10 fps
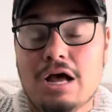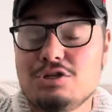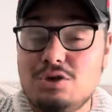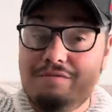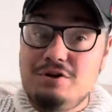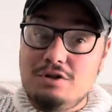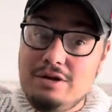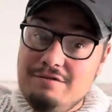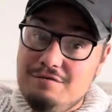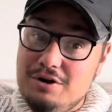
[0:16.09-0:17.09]
So if you're
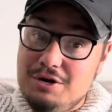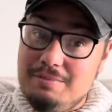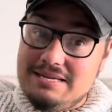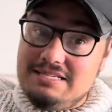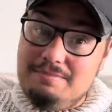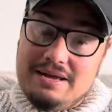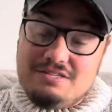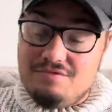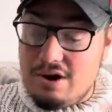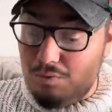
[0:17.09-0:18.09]
looking for a new messy
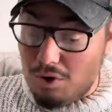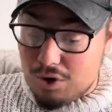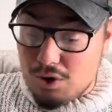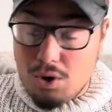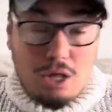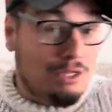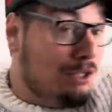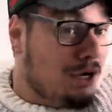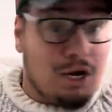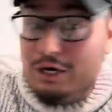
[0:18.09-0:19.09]
best friend, well, girl,
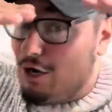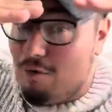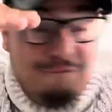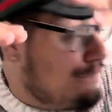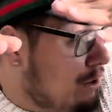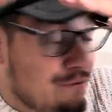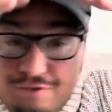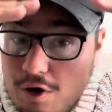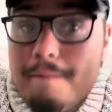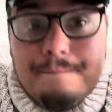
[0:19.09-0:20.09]
look no
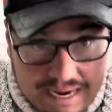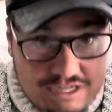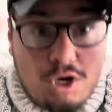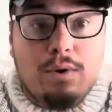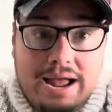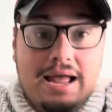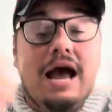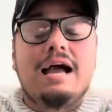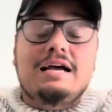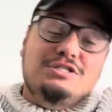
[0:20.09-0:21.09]
further, bitch, okay?
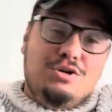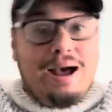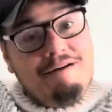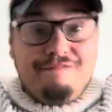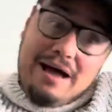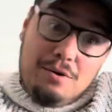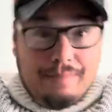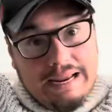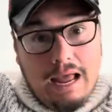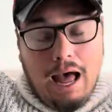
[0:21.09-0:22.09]
Because you have found
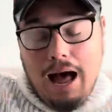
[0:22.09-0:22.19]
me.